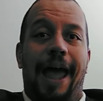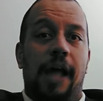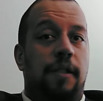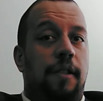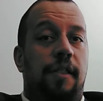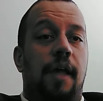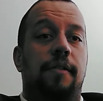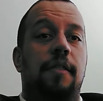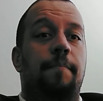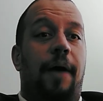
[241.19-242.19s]
as it
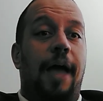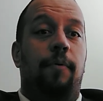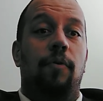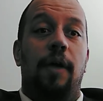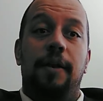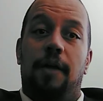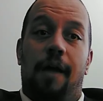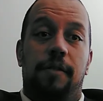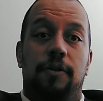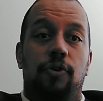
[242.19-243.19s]
says in the Bible and
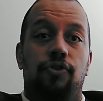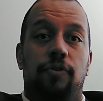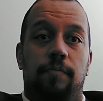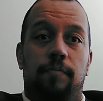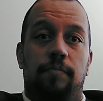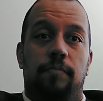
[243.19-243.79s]
Constitution.